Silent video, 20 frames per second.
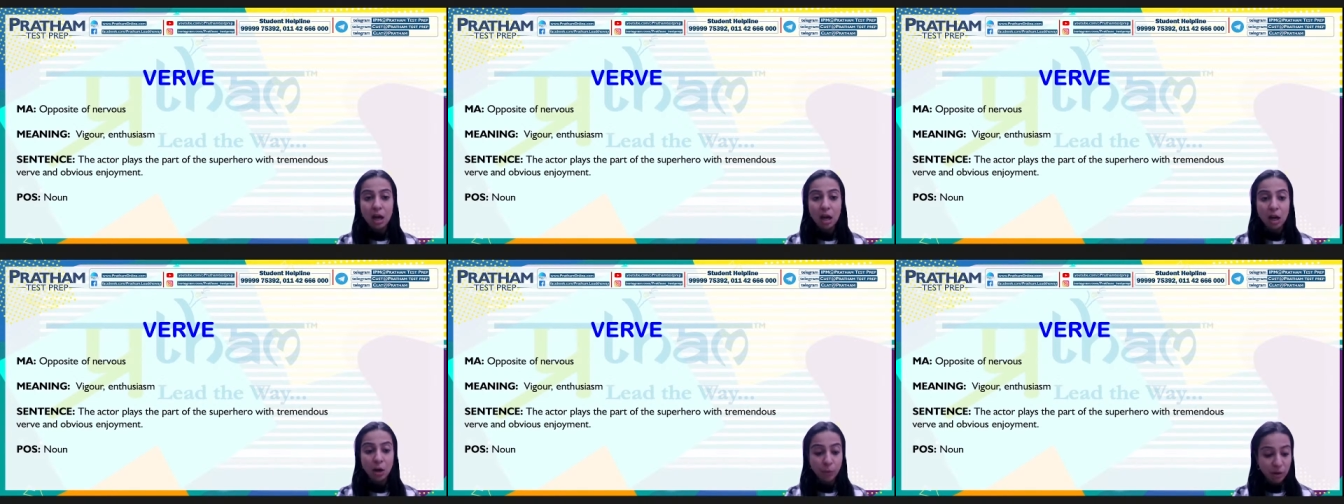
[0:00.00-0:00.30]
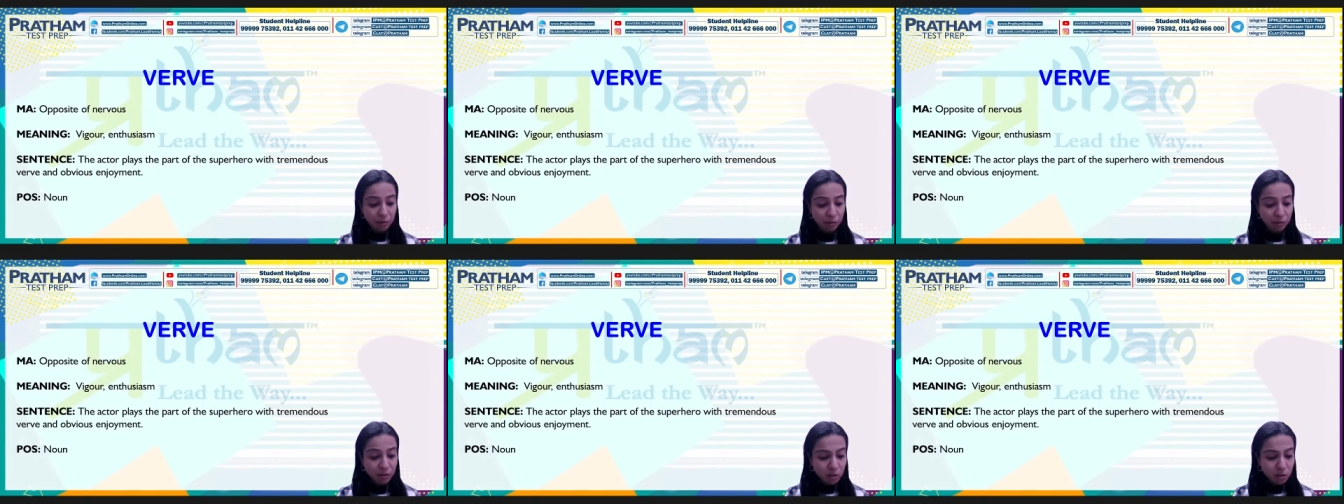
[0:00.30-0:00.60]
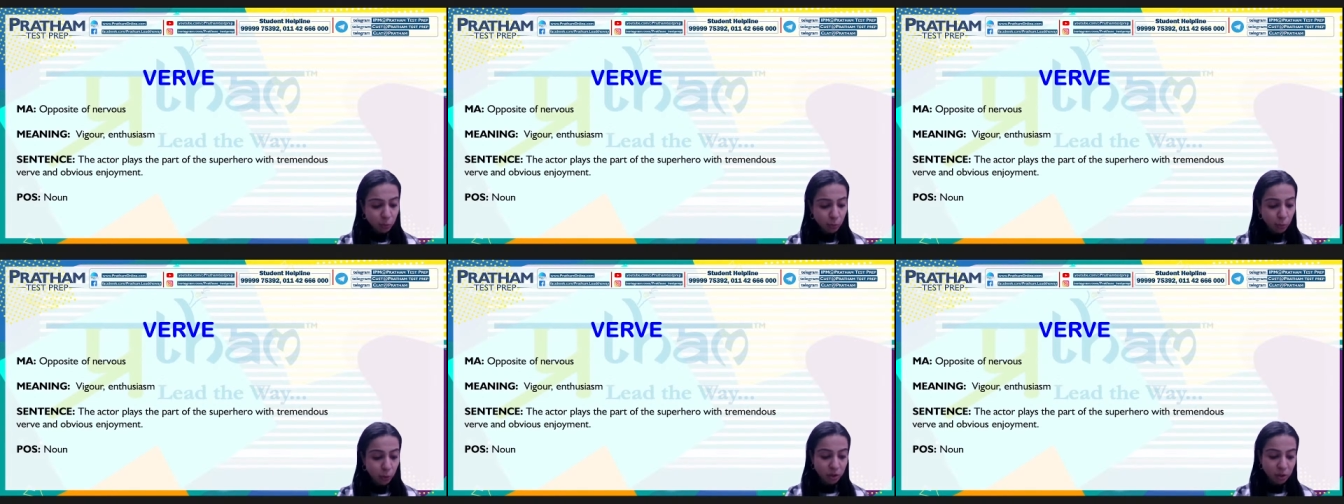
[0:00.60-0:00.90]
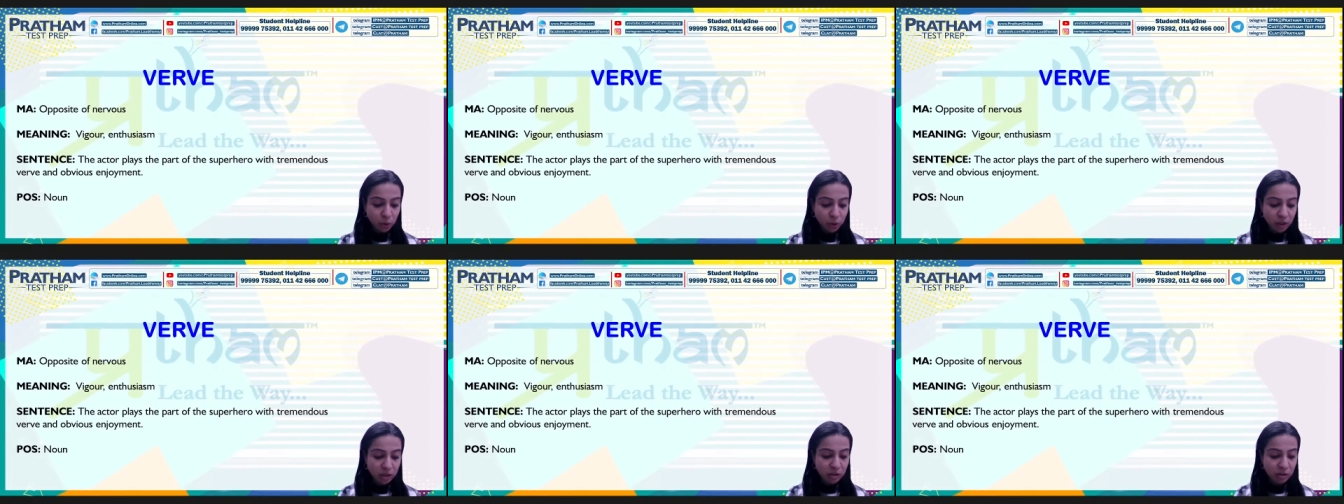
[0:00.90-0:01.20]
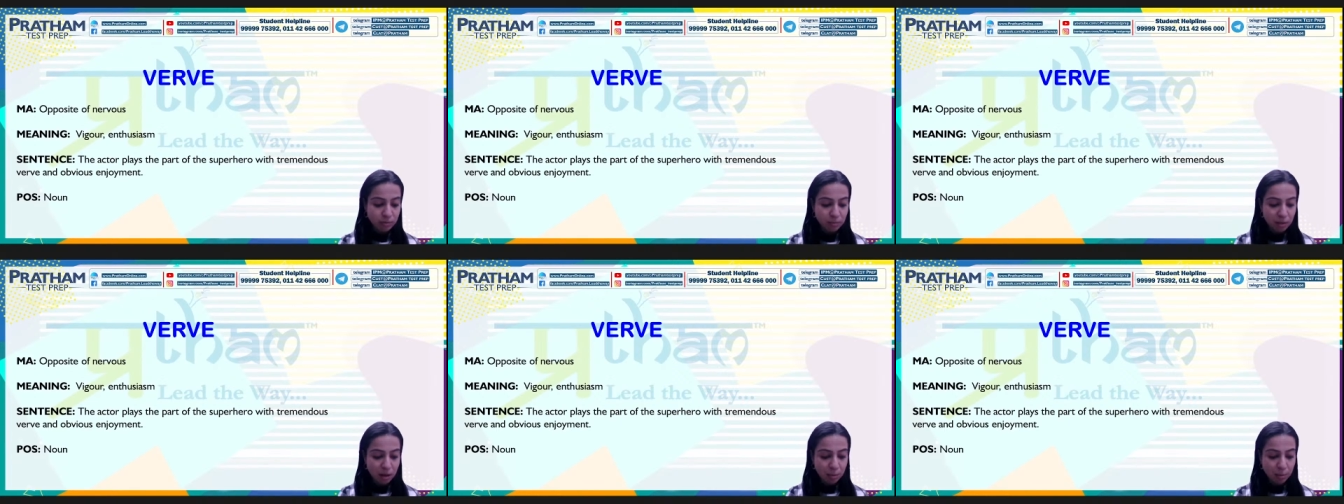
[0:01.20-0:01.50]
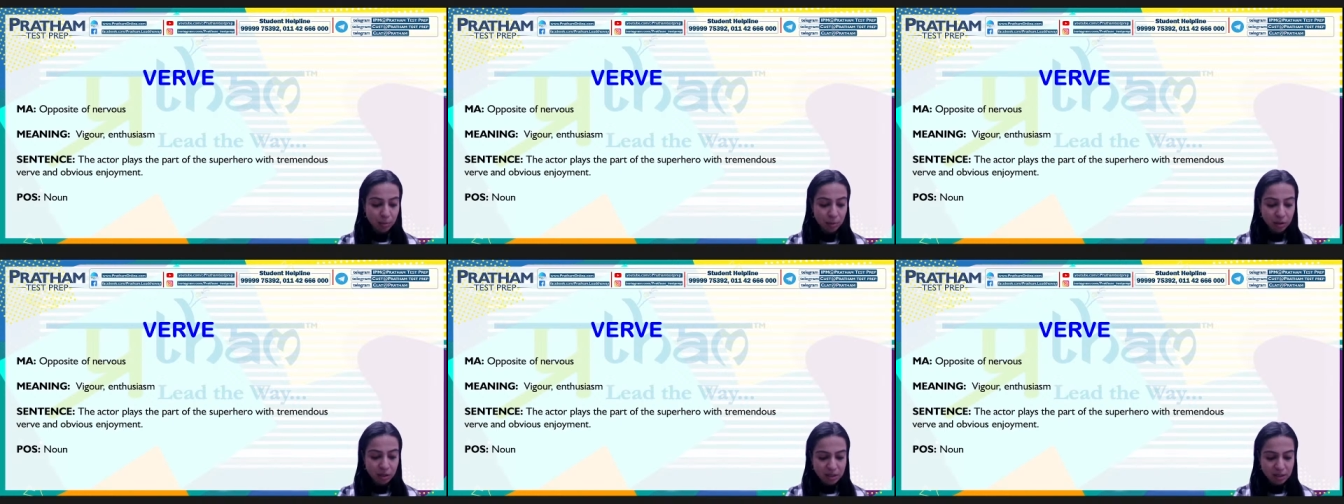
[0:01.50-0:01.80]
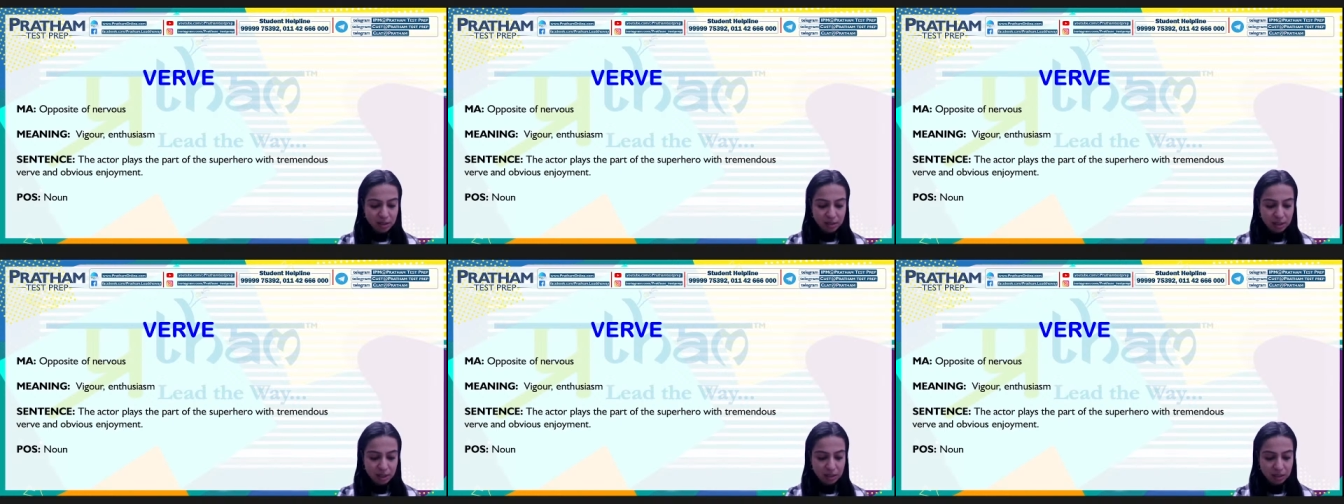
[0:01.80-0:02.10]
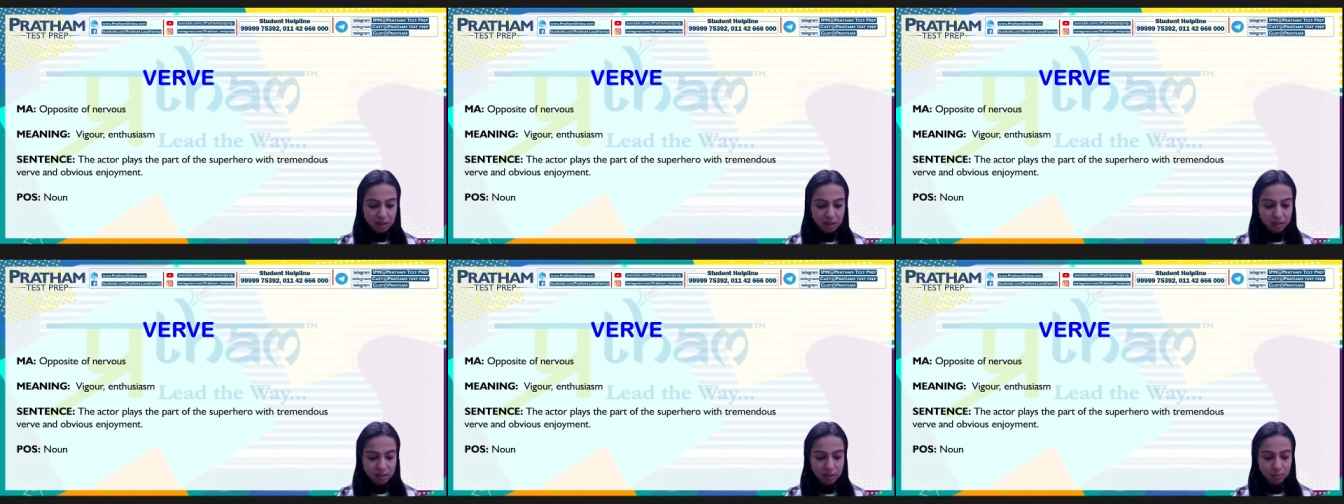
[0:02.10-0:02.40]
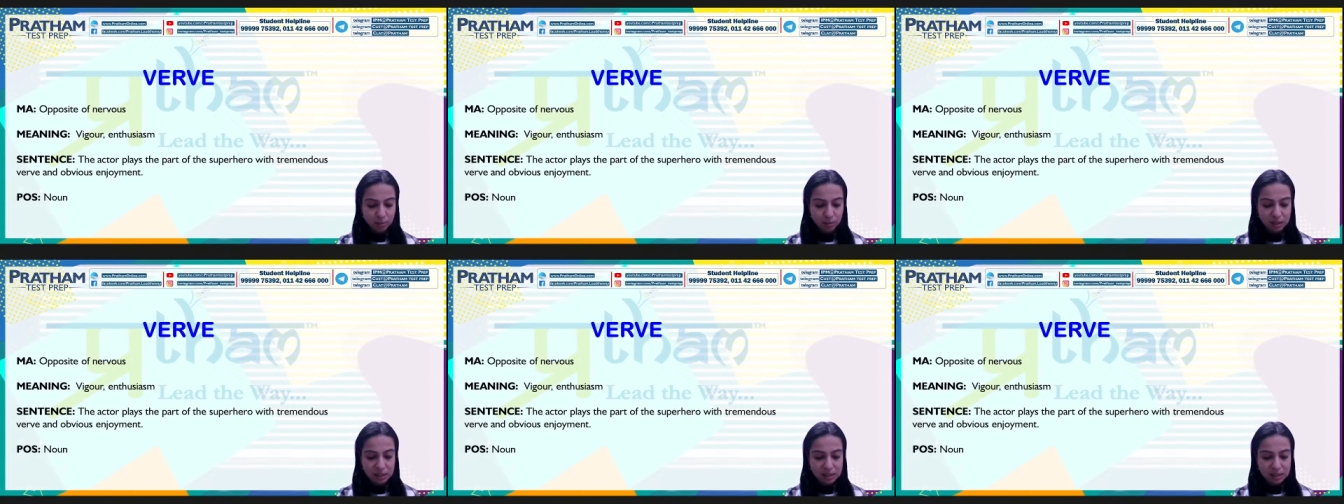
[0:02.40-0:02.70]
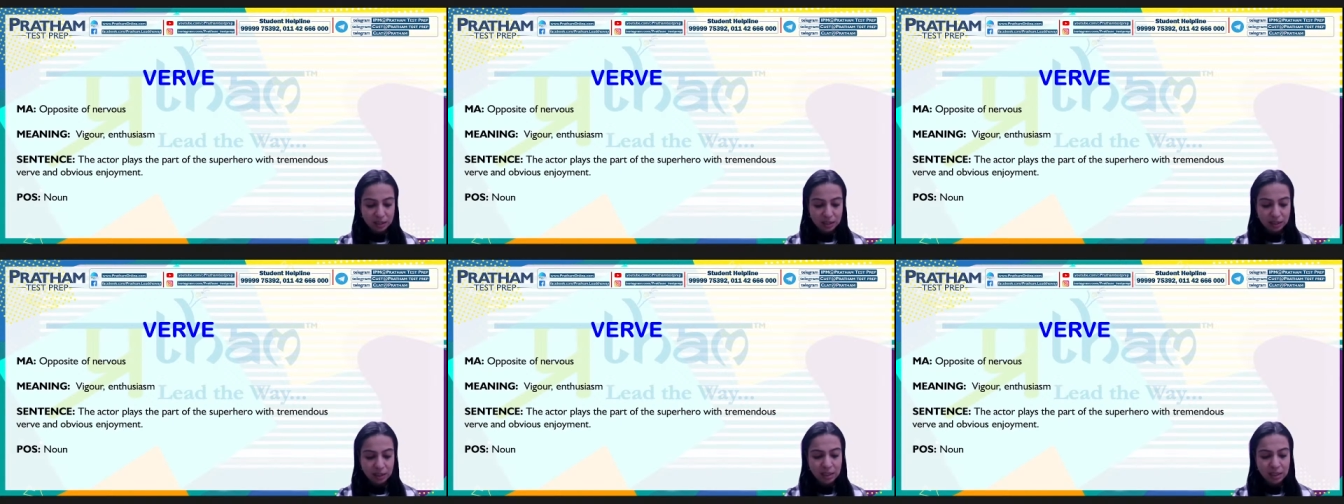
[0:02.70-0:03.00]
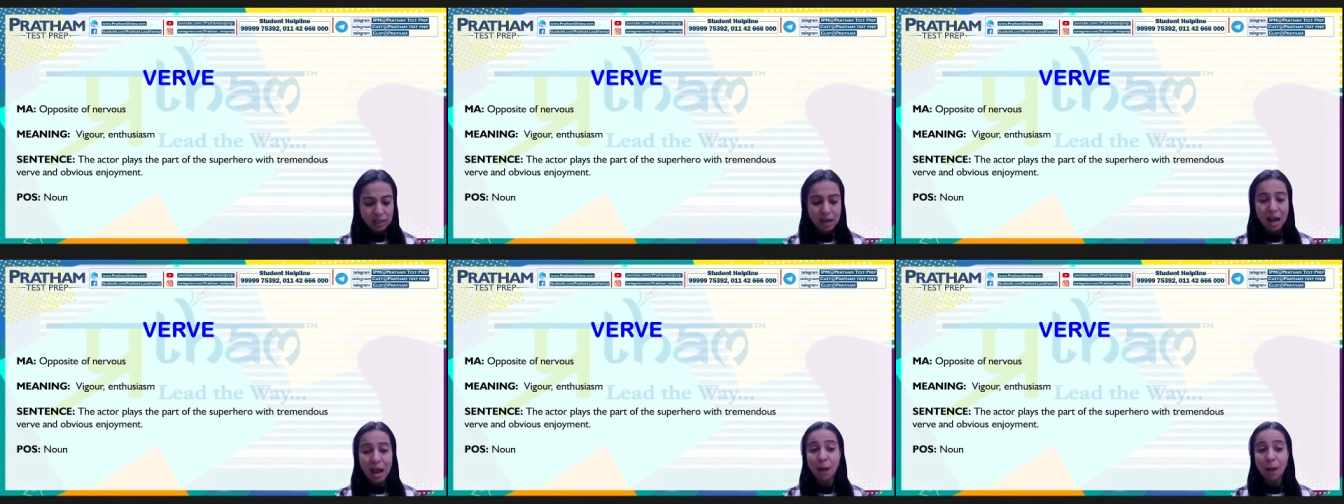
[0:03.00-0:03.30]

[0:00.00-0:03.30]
However, what you can remember is that this is basically an